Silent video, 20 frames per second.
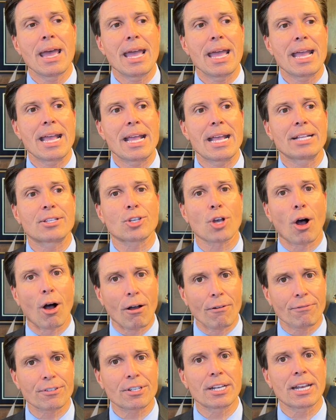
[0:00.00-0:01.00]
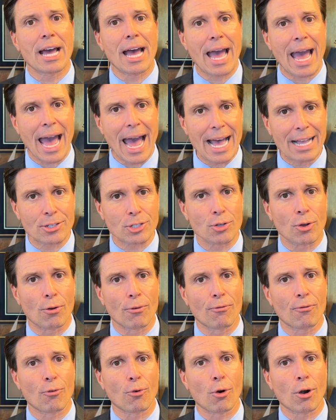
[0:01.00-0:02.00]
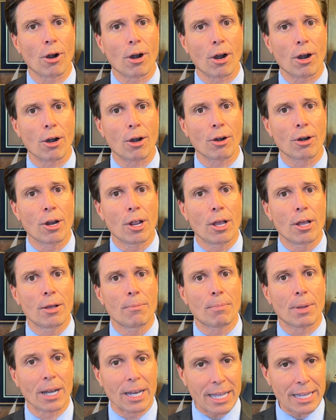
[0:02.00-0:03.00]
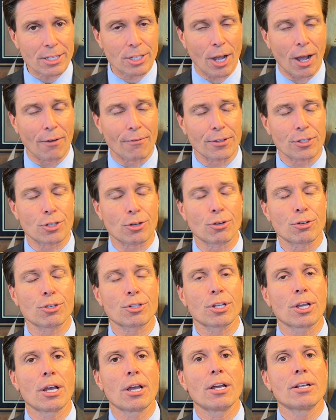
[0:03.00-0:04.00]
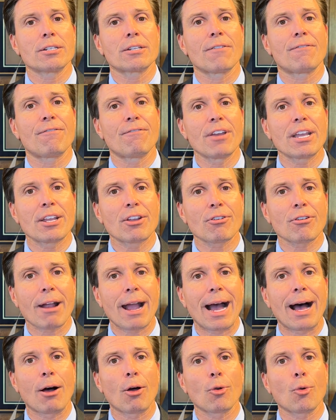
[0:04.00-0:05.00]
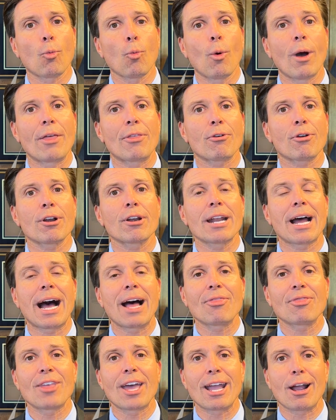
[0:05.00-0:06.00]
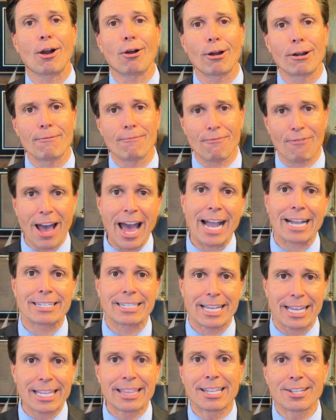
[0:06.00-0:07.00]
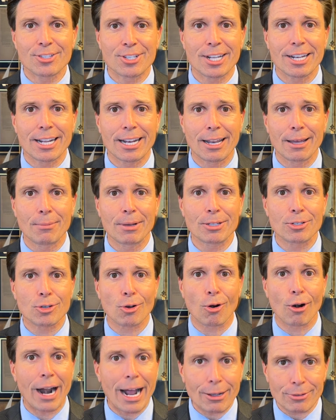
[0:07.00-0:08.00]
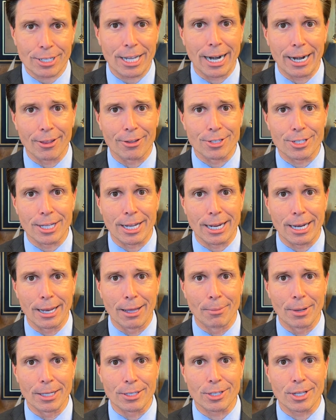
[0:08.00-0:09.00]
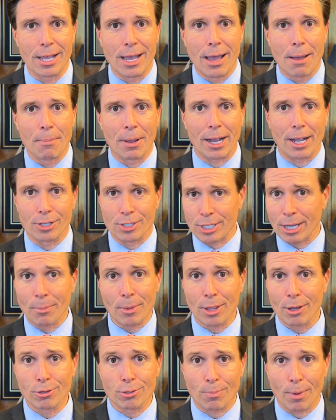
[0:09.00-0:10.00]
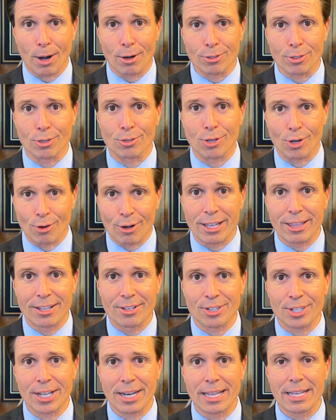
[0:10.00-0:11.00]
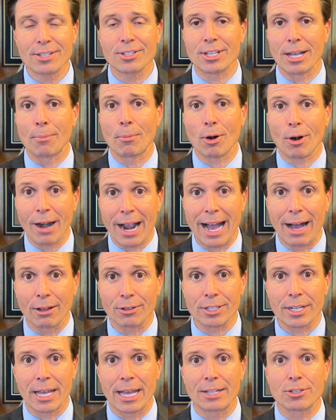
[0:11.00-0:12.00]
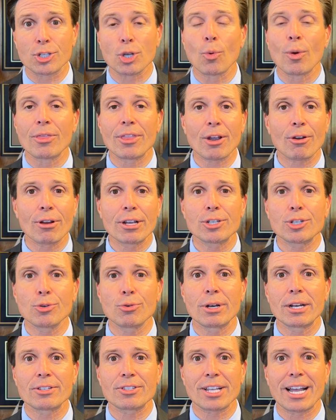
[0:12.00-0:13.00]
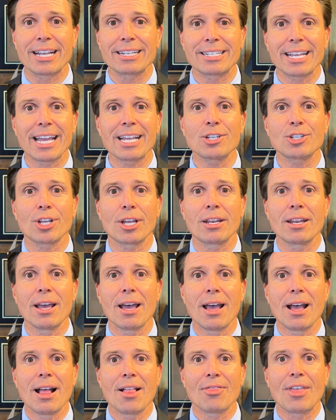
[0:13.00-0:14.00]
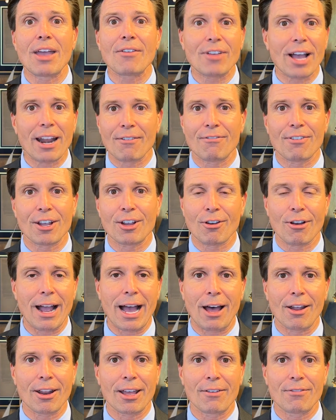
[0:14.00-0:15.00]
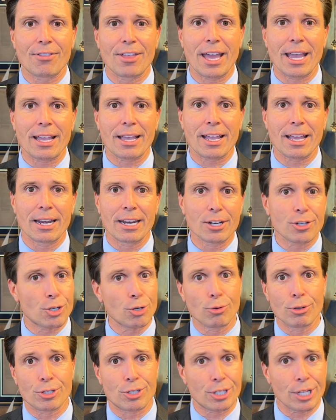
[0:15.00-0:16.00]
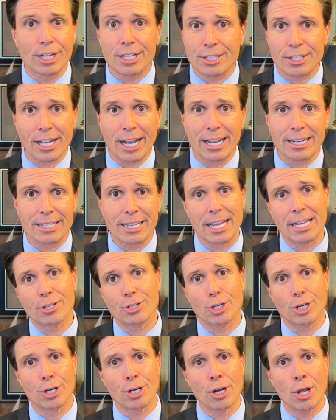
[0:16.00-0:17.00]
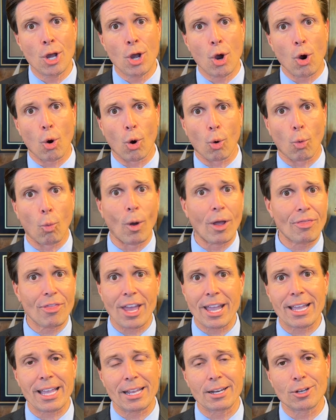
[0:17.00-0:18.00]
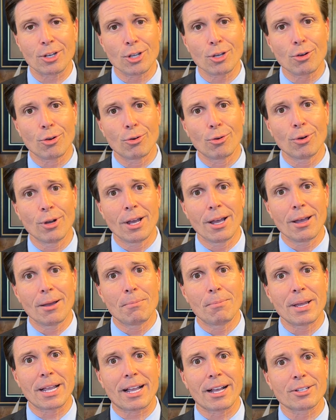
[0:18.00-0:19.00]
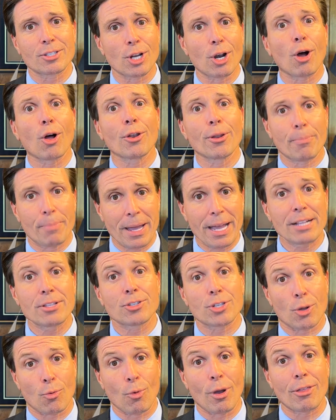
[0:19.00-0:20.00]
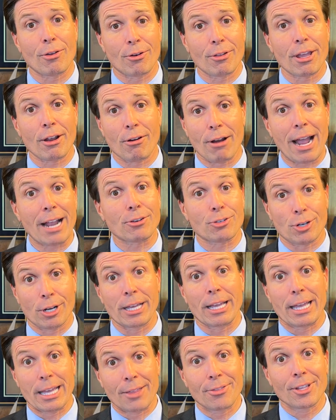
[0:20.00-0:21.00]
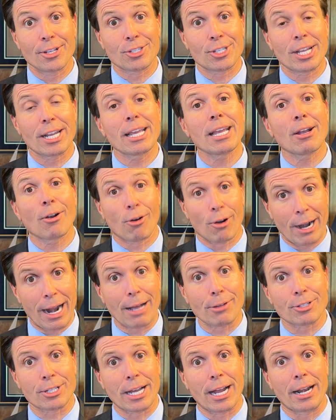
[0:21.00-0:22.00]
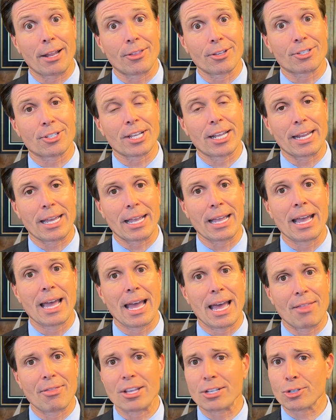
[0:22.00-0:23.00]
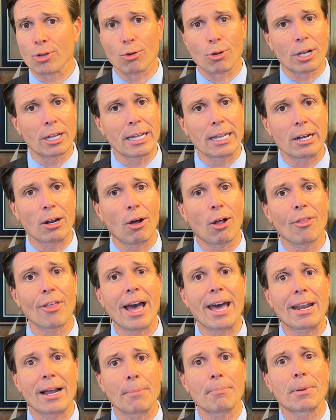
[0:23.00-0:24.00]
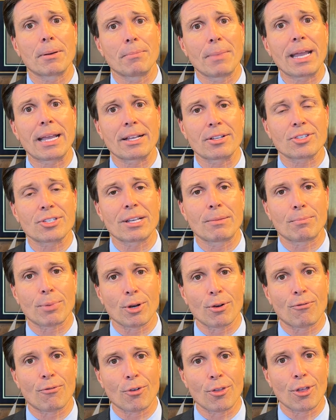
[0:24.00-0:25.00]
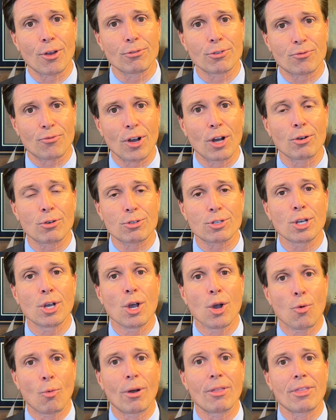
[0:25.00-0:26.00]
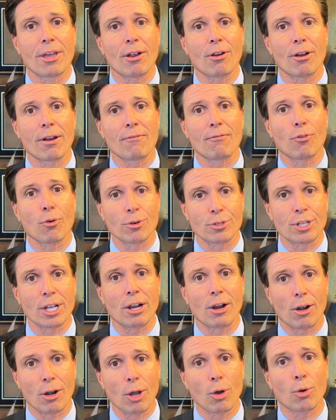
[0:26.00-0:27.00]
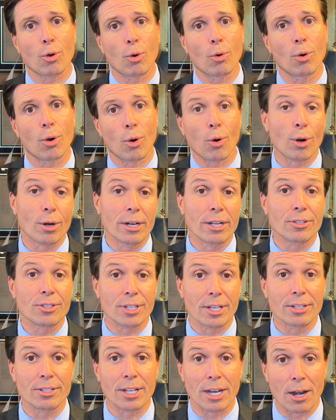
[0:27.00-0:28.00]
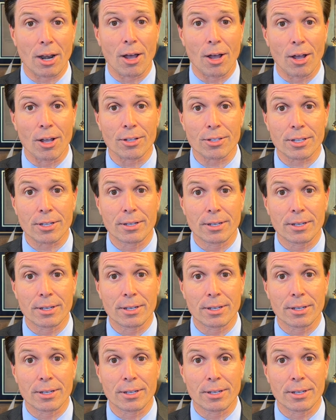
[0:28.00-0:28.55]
it's often a hassle for our police officers to figure out whether or not they are in fact in the city limits or outside of the city limits. Because some of those parcels are in the city, some are out. And so when they're issuing a citation, they've got to figure out if they can issue a city citation or what they can do, because it all depends on whether they're actually in the city or outside of the city. And this will clean all that up and make it simpler for those folks when they're enforcing our local ordinances and laws.